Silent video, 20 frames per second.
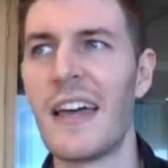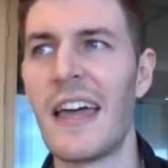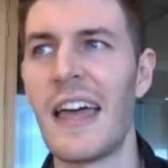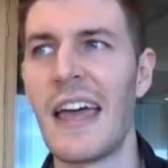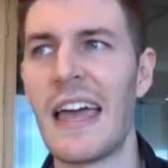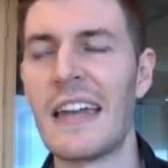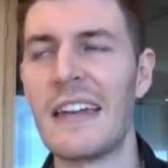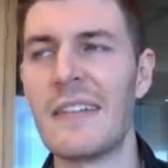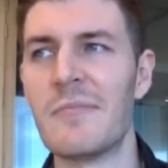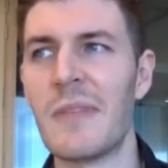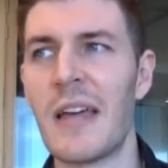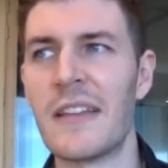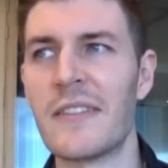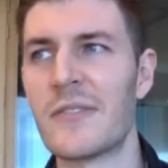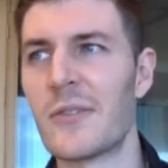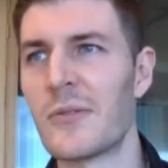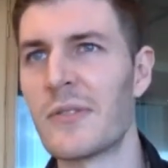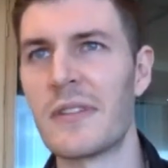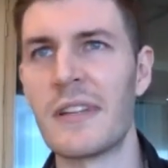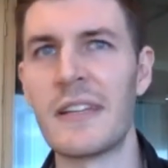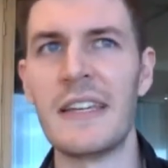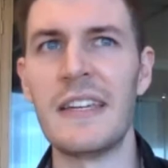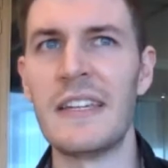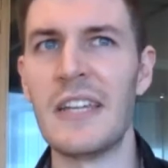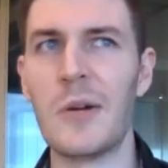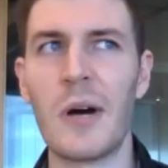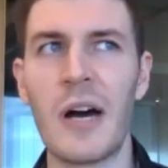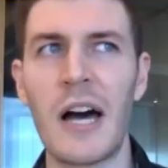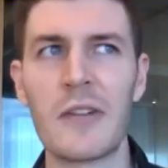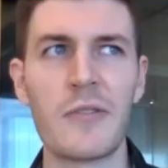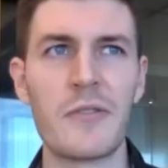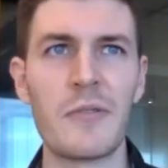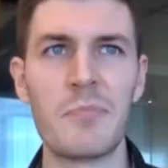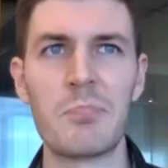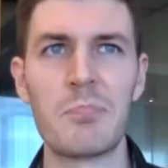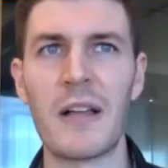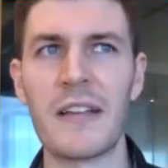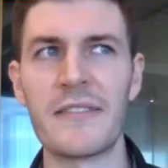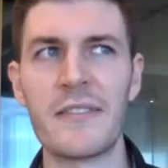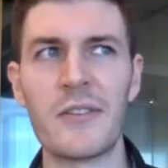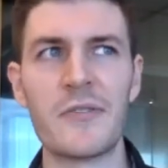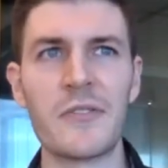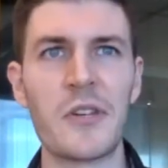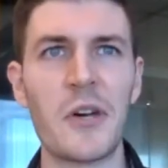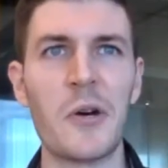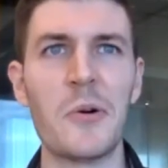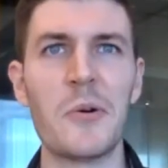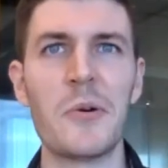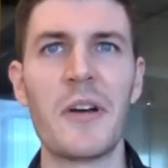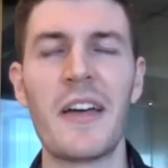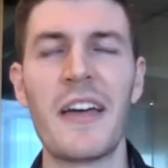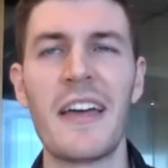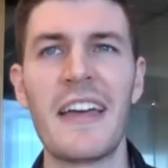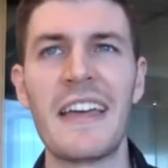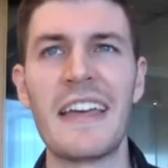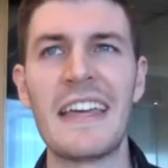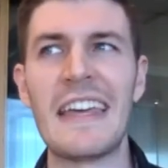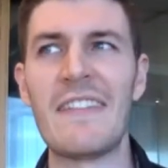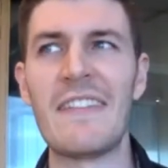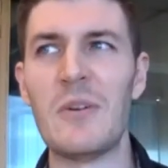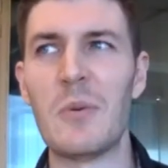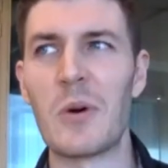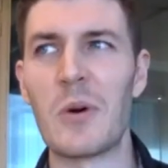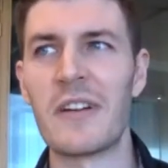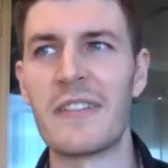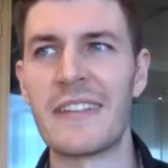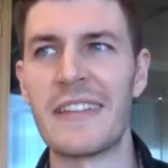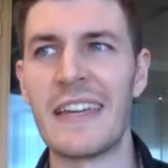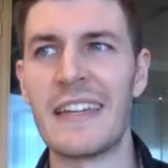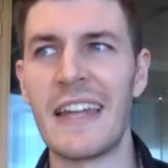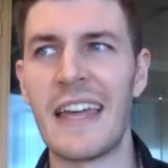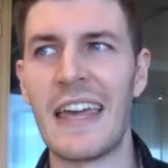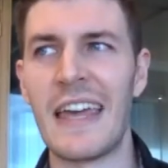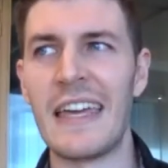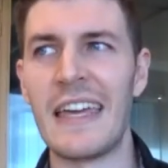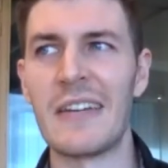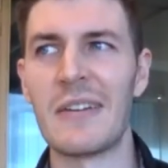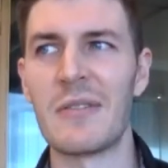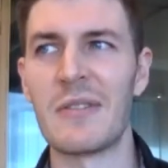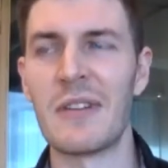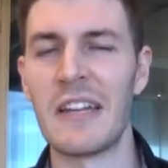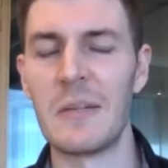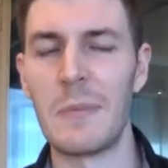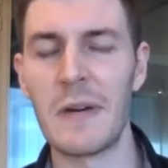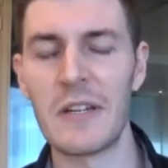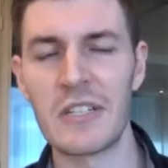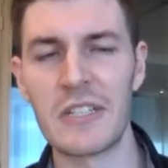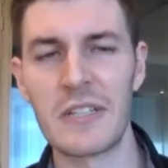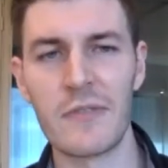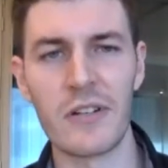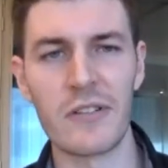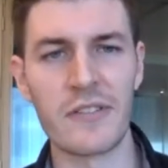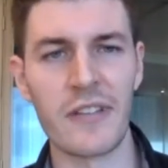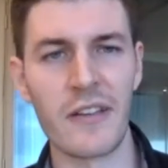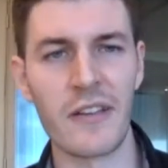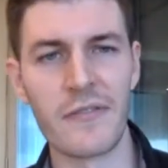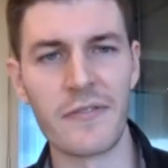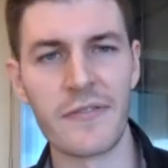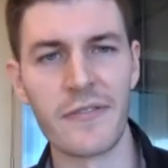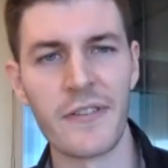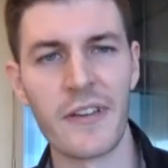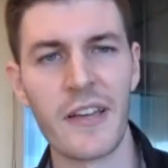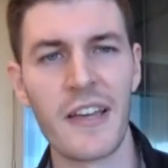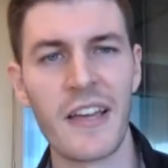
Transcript: And certainly, you know, 100 plus years ago, if you wanted to get a depiction of yourself,